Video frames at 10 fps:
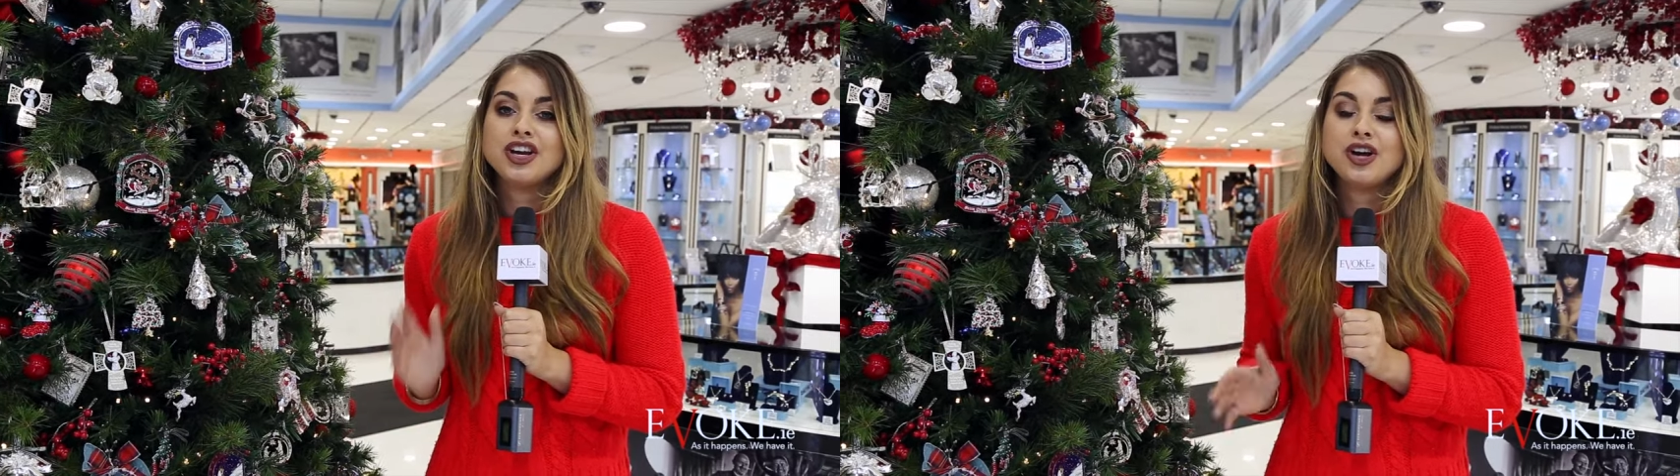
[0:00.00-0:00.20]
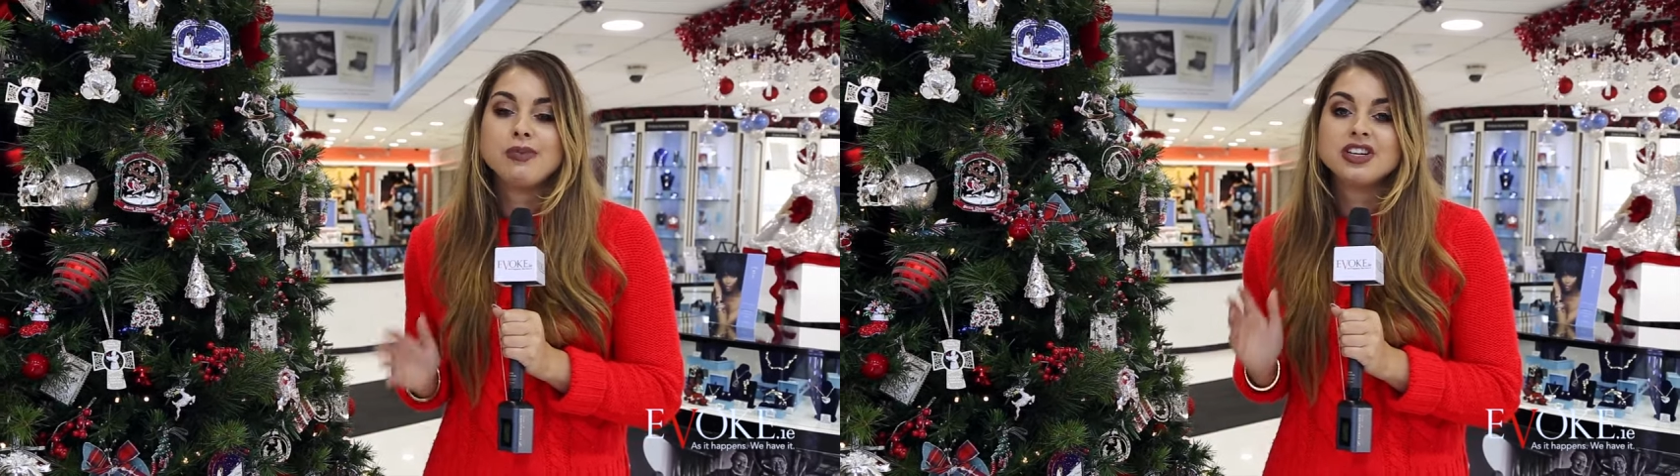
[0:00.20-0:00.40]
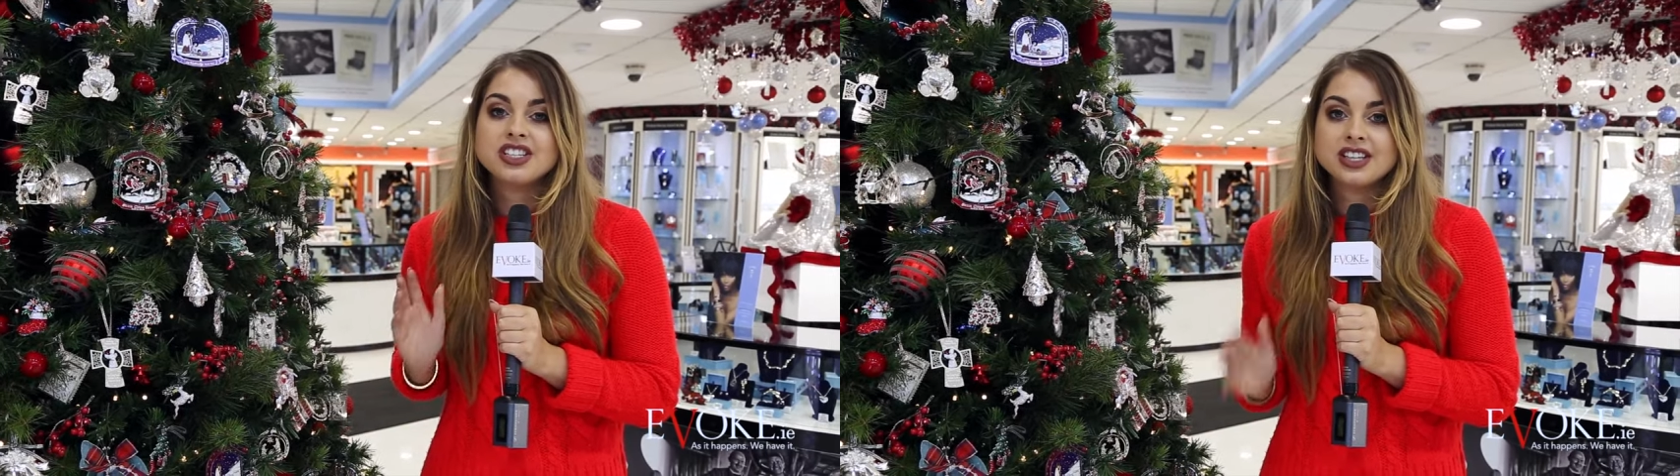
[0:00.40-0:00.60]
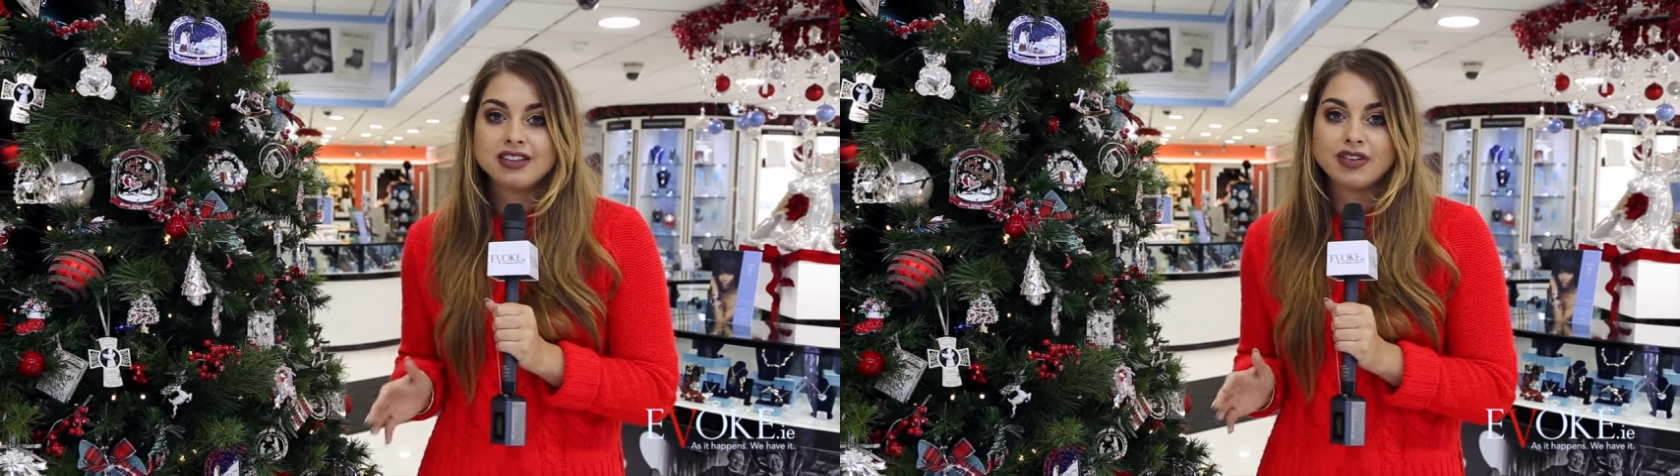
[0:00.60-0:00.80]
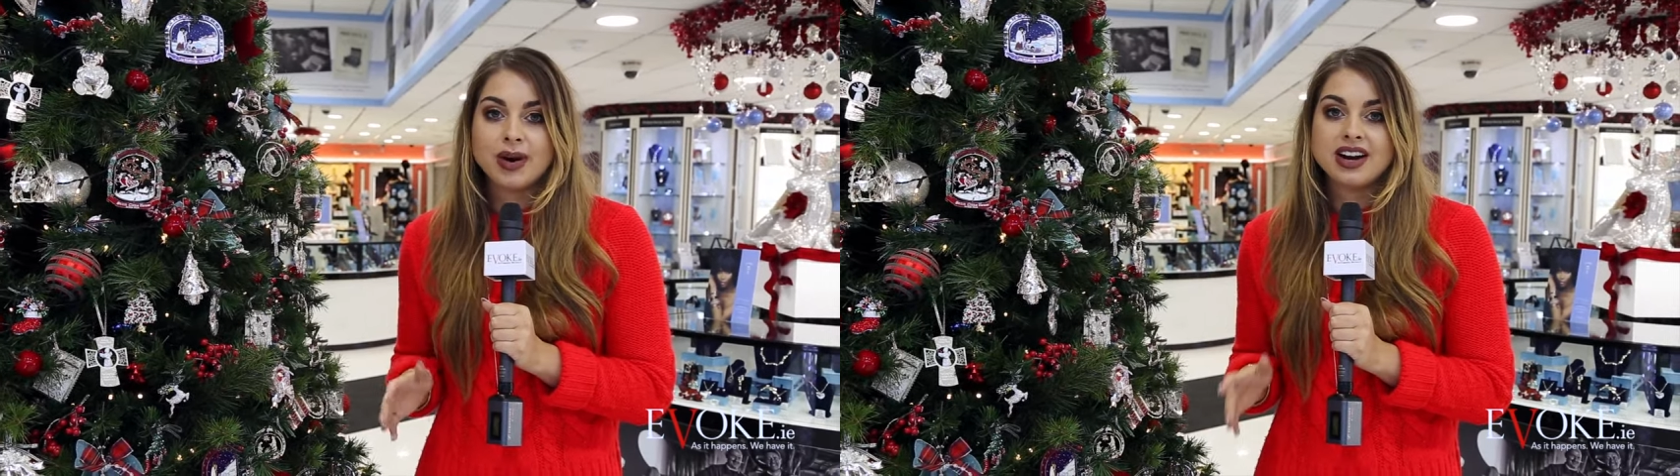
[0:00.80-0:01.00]
Newbridge
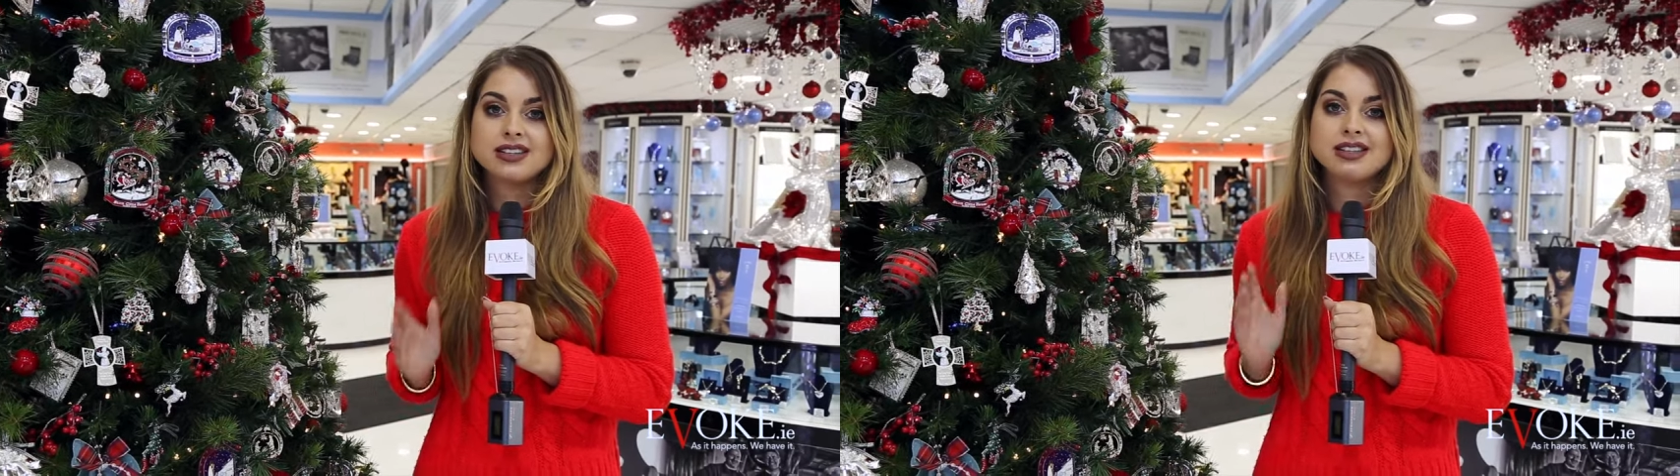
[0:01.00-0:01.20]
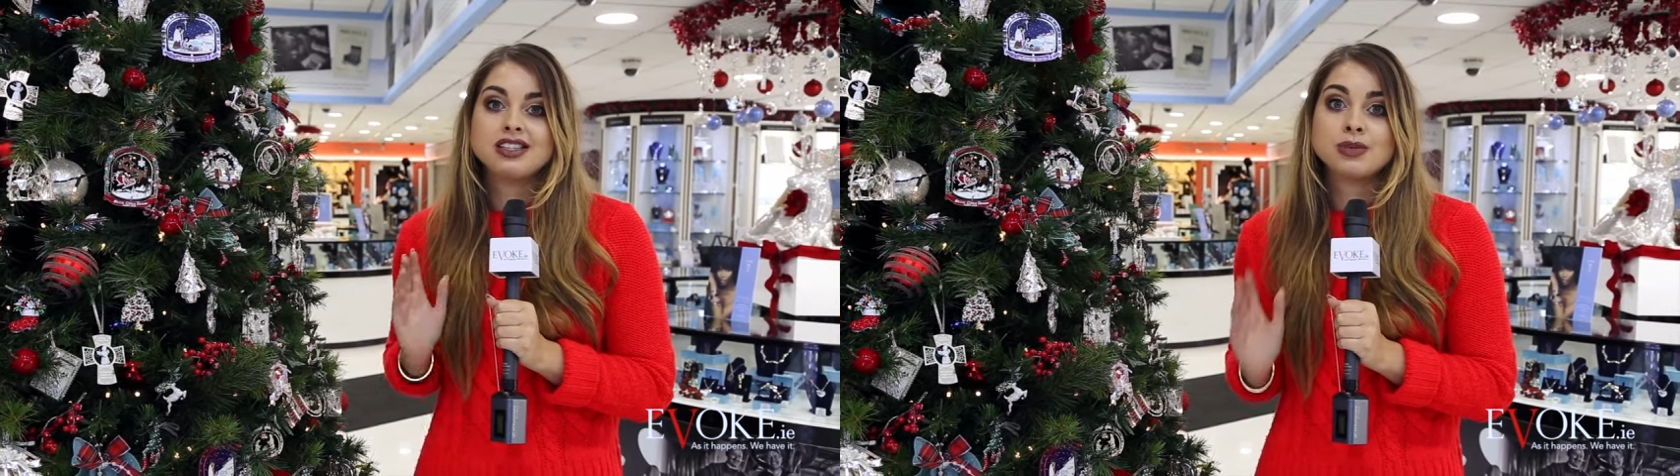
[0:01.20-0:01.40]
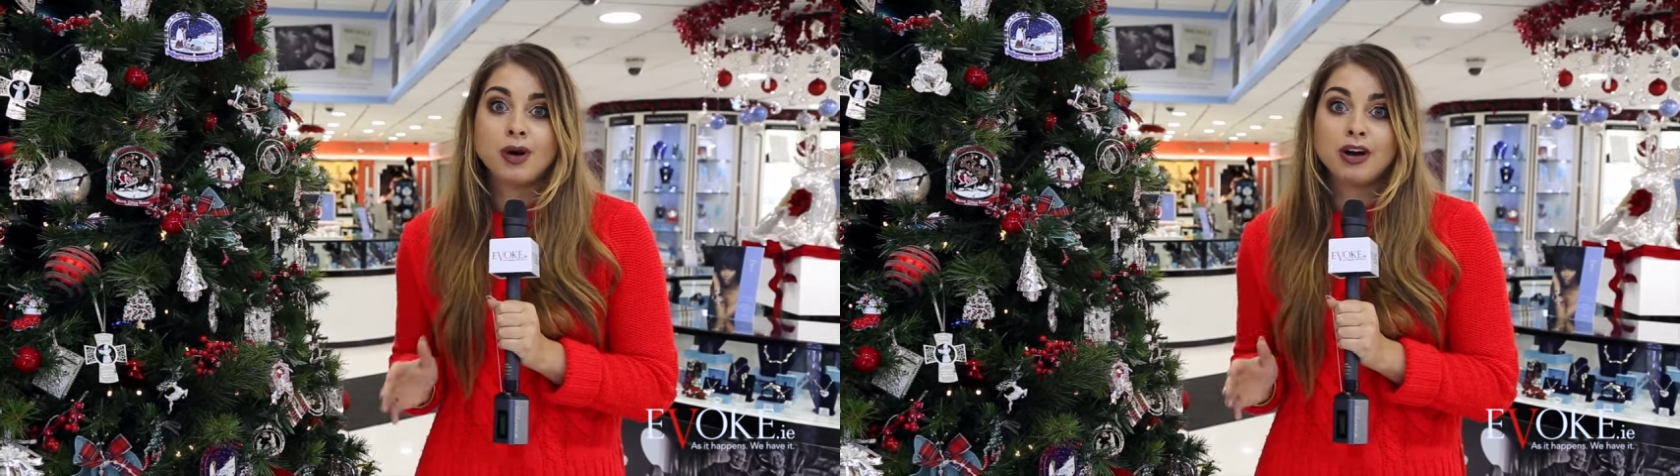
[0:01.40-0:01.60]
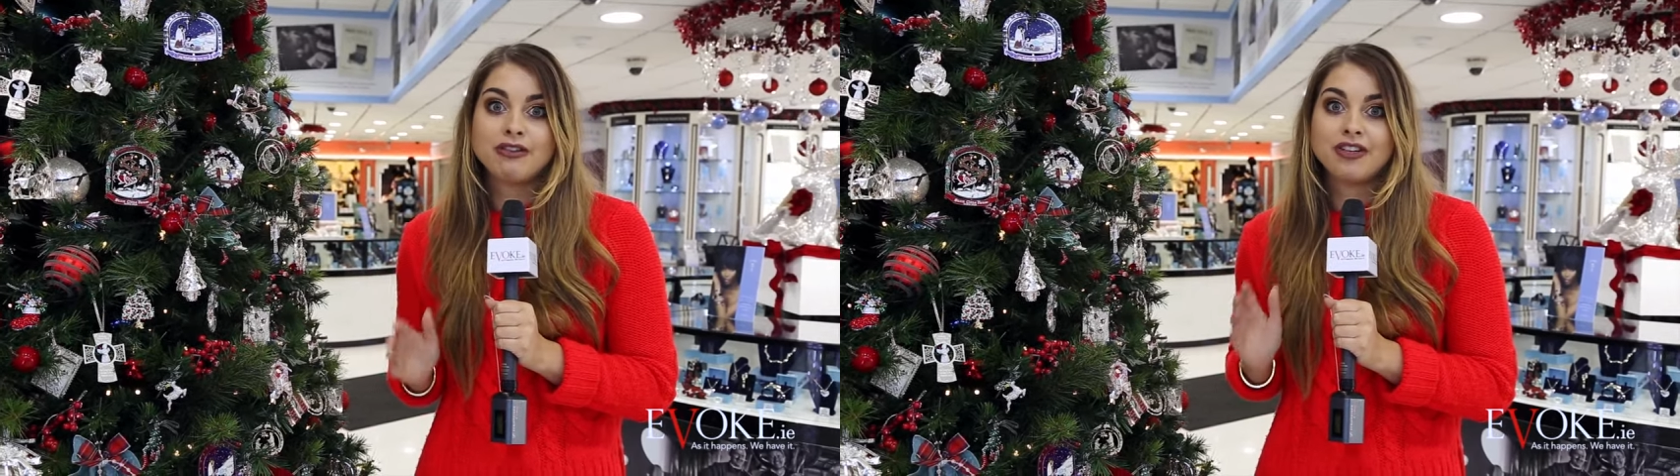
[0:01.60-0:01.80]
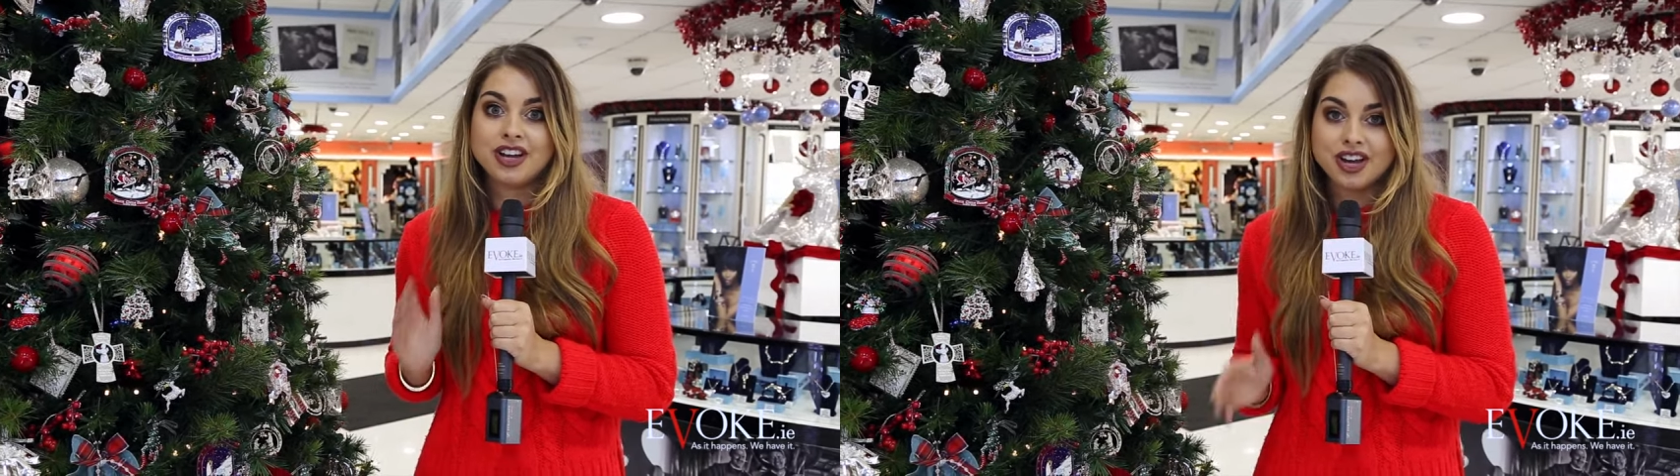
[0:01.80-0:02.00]
Silverware is the spot for